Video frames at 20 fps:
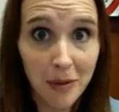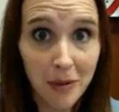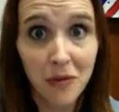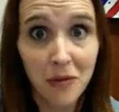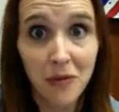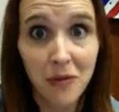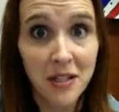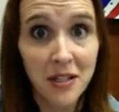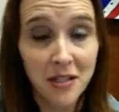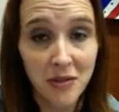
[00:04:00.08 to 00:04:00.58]
in the
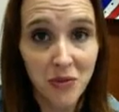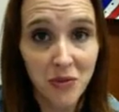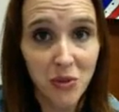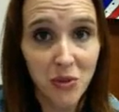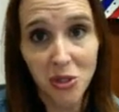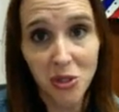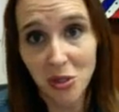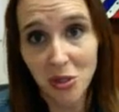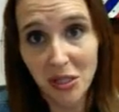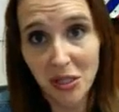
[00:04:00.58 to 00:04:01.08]
face if you
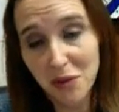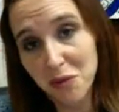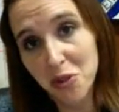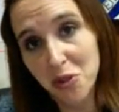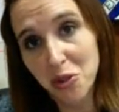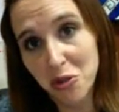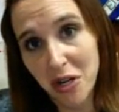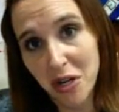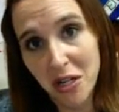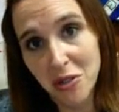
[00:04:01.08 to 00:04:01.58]
just leave the
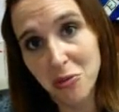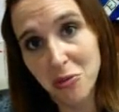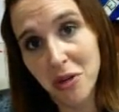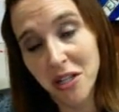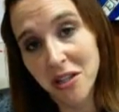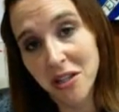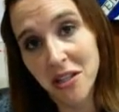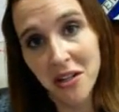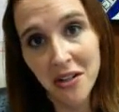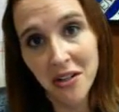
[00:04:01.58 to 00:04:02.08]
trash
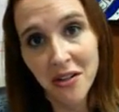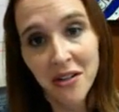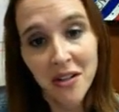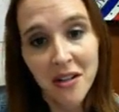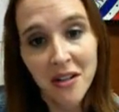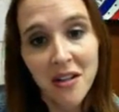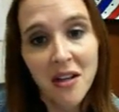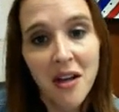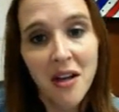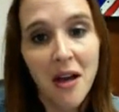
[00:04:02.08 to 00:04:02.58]
right there.
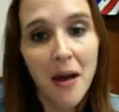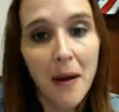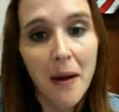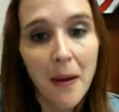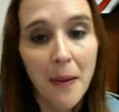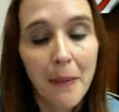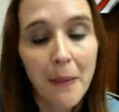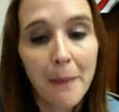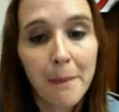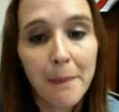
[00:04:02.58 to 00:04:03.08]

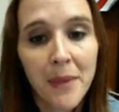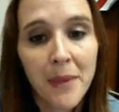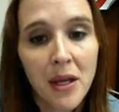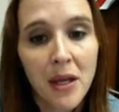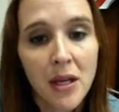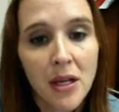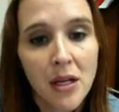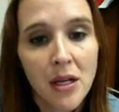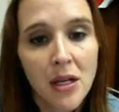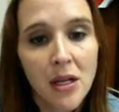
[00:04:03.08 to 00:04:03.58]

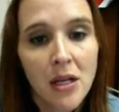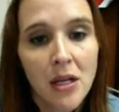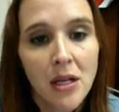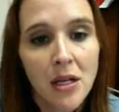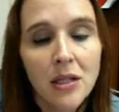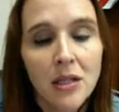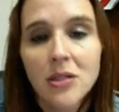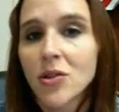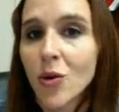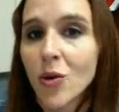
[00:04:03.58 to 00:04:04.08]

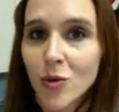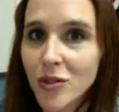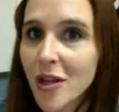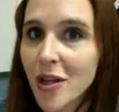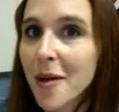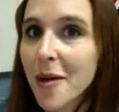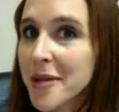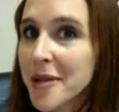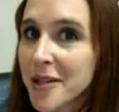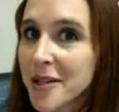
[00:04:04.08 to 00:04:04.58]
Don't
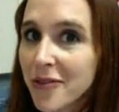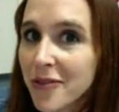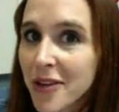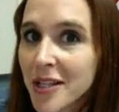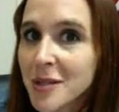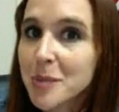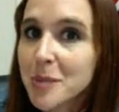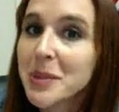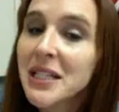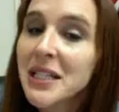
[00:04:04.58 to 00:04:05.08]
slap me in the
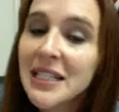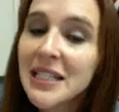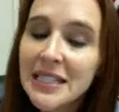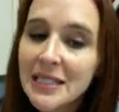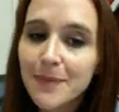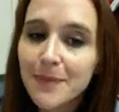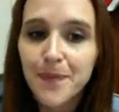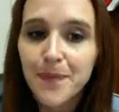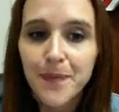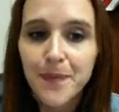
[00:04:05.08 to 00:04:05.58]
face, please.
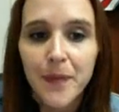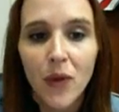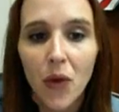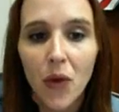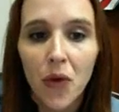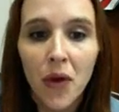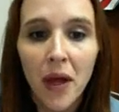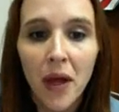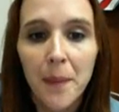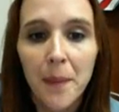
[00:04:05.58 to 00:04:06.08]

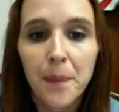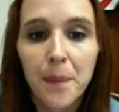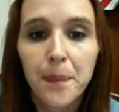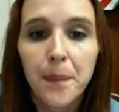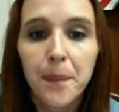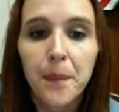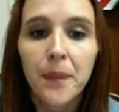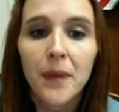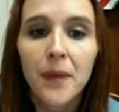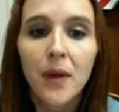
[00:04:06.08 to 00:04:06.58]
Okay,
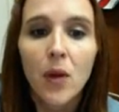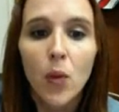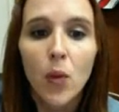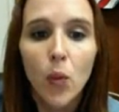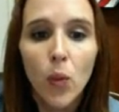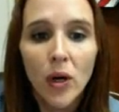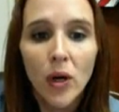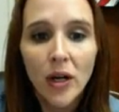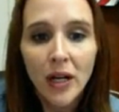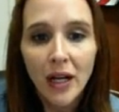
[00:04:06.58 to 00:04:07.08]

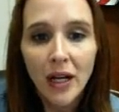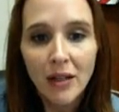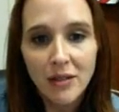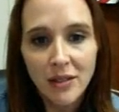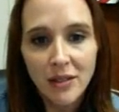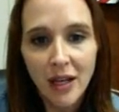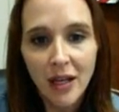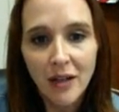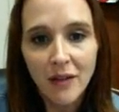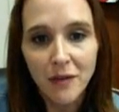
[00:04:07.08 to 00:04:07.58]
work
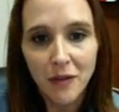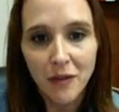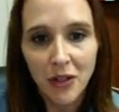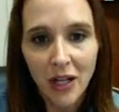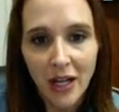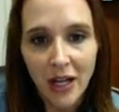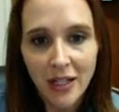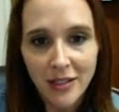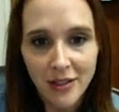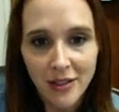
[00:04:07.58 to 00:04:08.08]
outside of
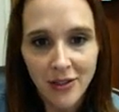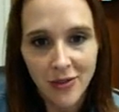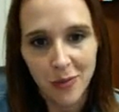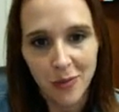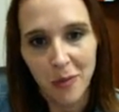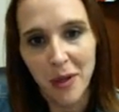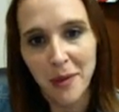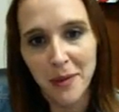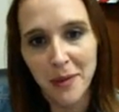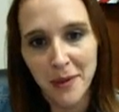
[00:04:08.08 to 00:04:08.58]
classes
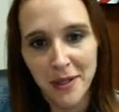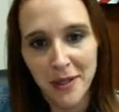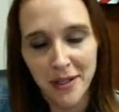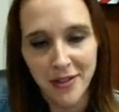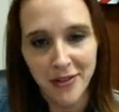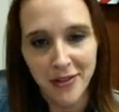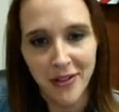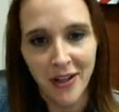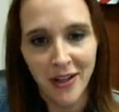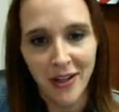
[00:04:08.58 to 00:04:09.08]
maybe
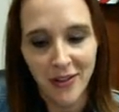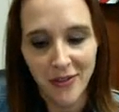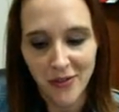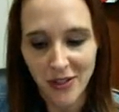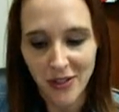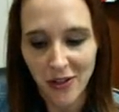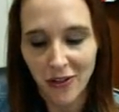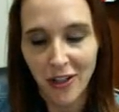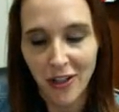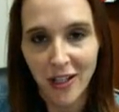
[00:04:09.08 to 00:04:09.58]
kind of
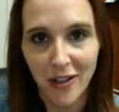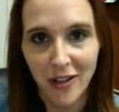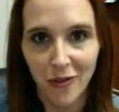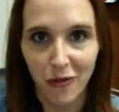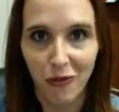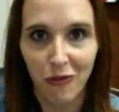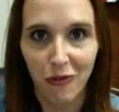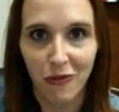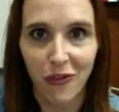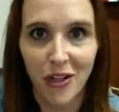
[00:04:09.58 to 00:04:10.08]
sound like a
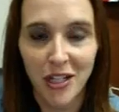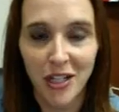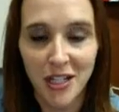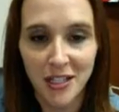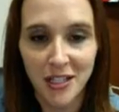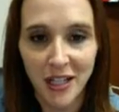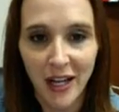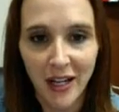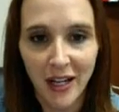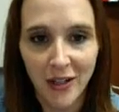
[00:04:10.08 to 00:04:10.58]
funny
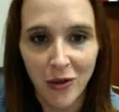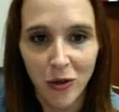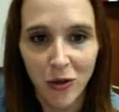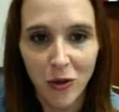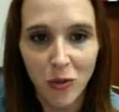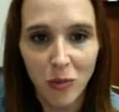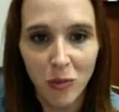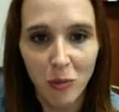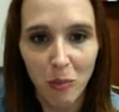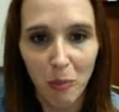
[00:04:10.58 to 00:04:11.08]

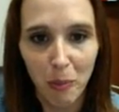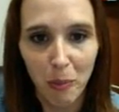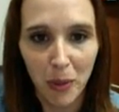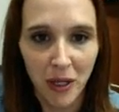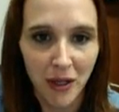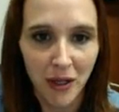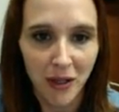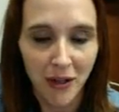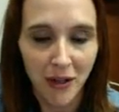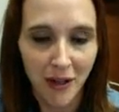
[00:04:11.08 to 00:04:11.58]
title,
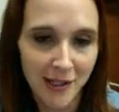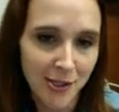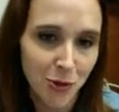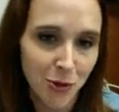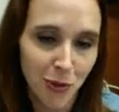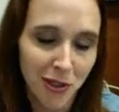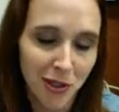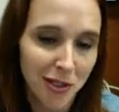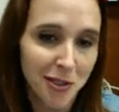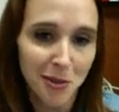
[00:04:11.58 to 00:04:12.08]
but I just
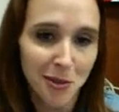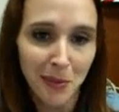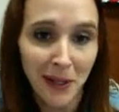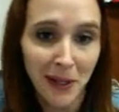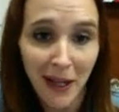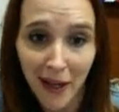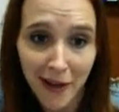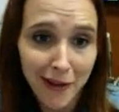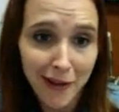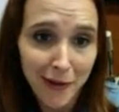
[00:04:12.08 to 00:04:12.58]
want it to be
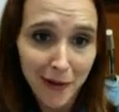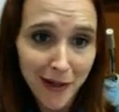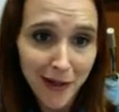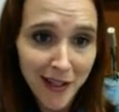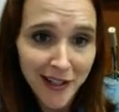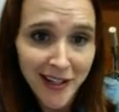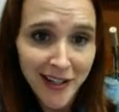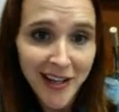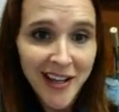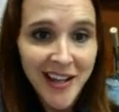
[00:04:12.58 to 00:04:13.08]

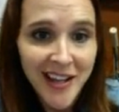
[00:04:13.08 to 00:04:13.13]
accurate.